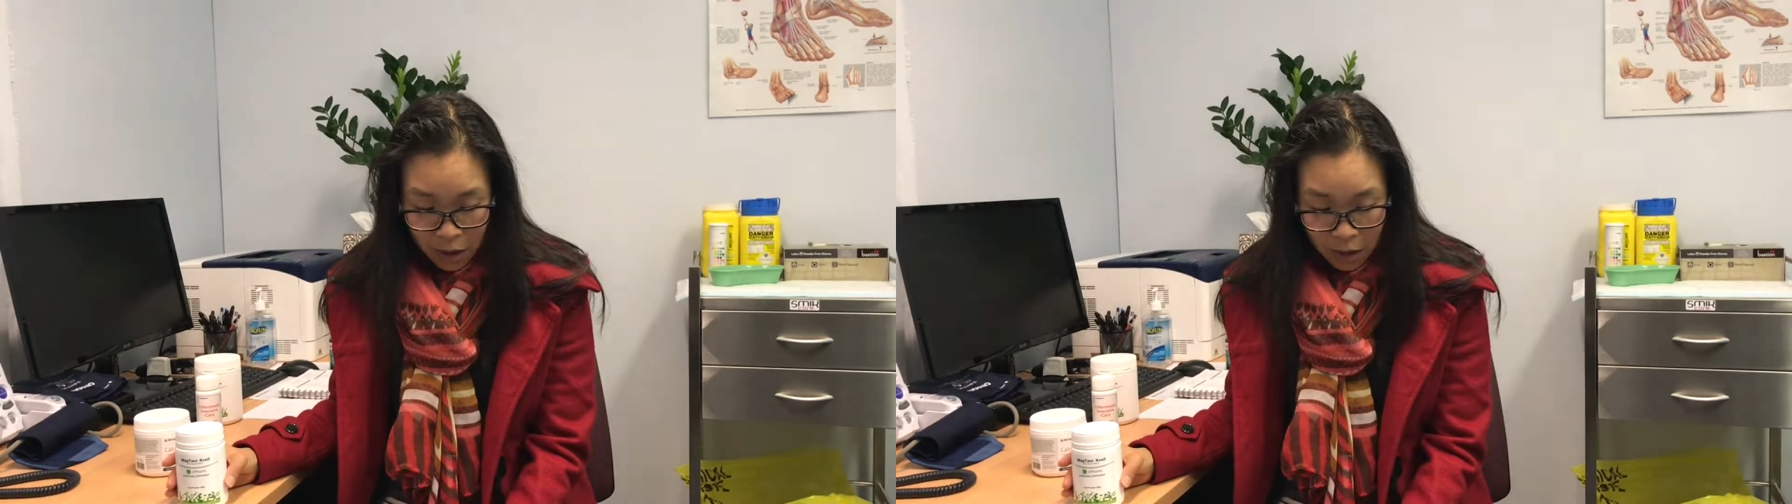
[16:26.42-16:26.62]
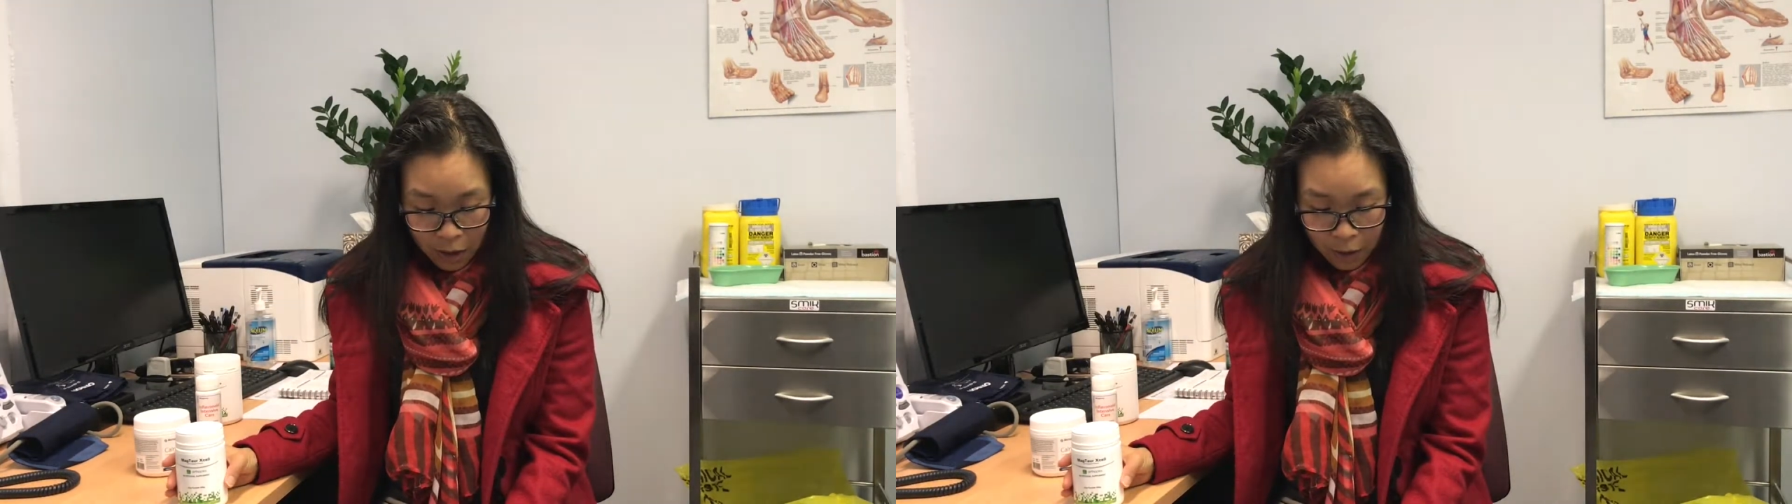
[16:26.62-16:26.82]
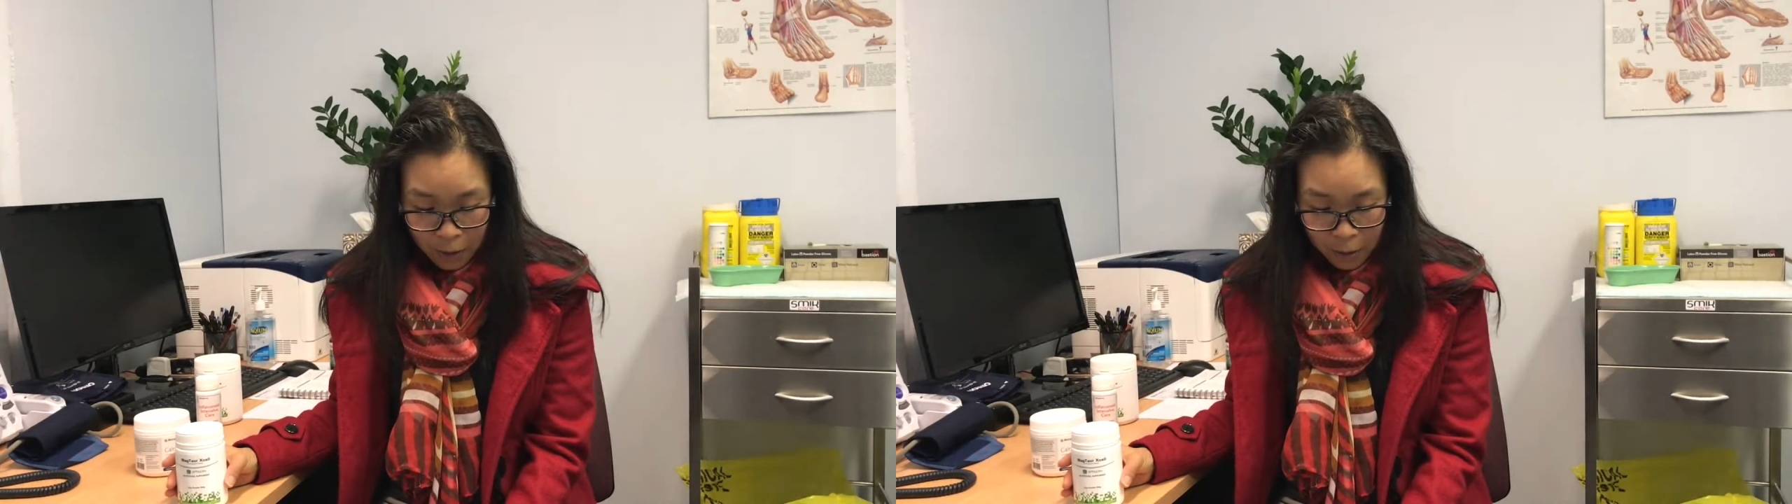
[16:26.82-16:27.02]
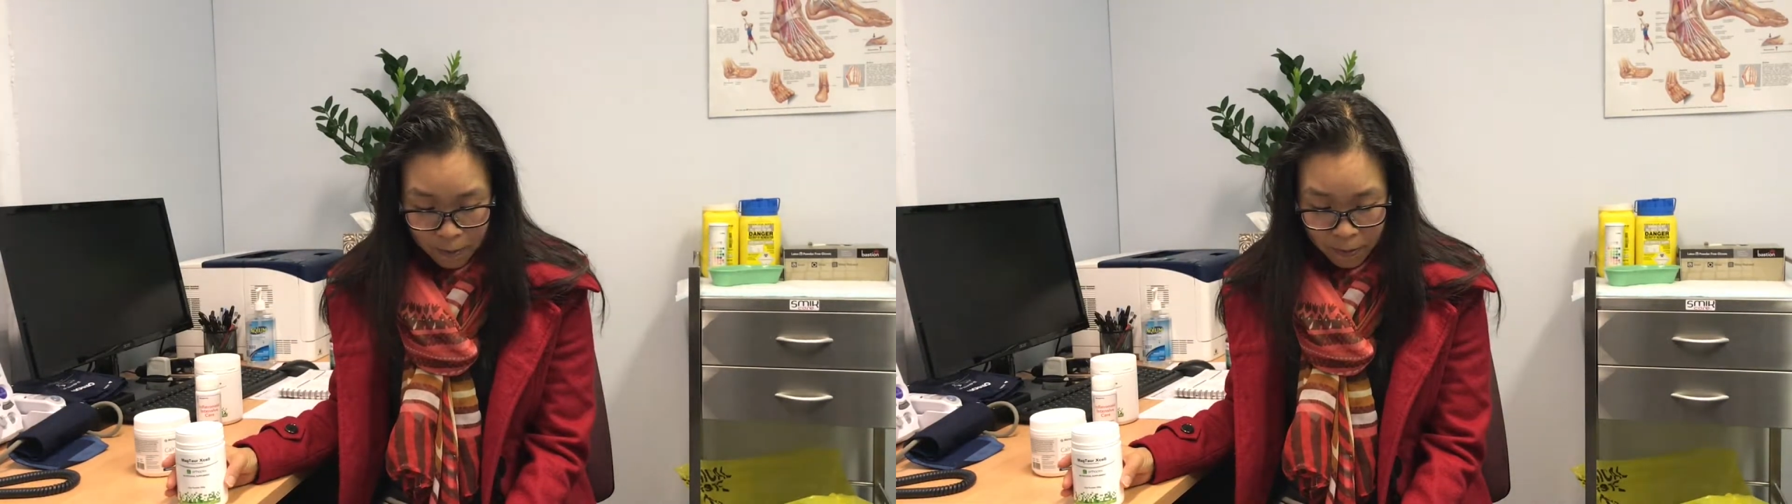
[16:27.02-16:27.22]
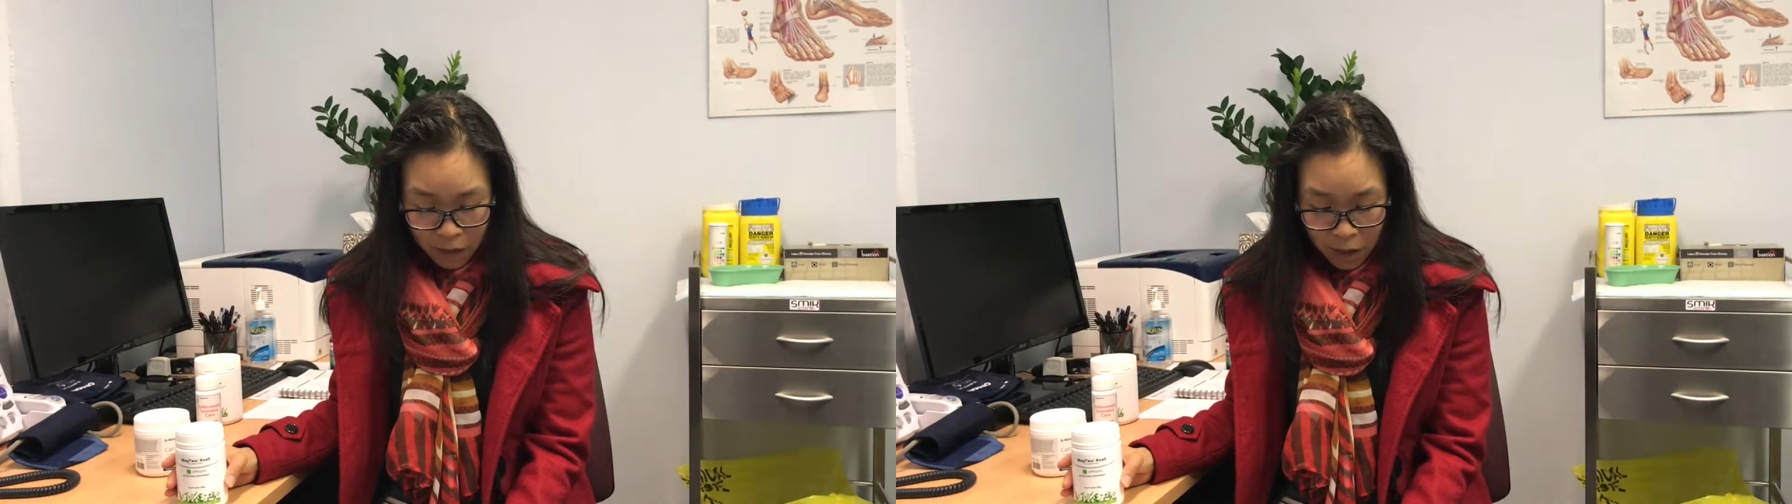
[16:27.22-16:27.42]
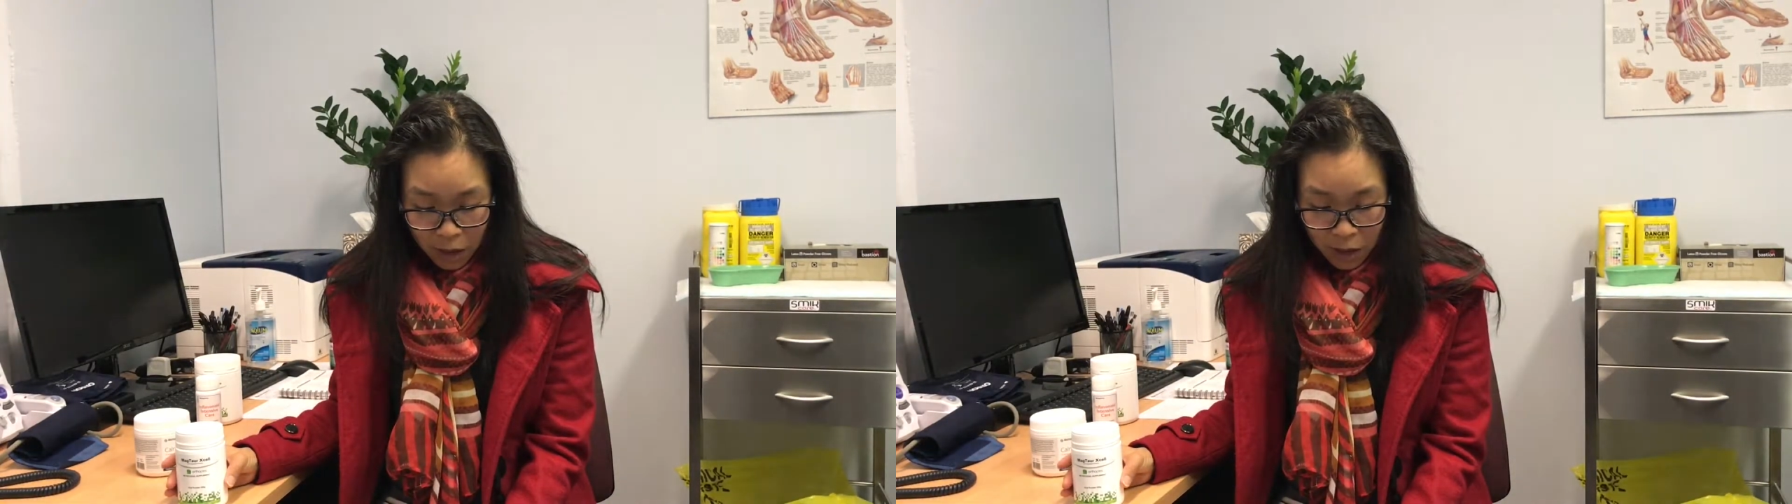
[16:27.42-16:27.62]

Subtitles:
I